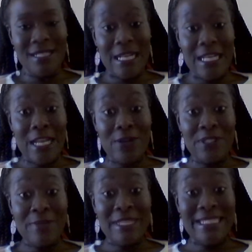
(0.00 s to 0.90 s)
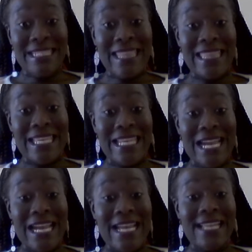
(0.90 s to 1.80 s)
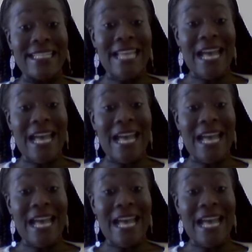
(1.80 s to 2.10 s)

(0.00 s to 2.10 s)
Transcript: announcements, and then I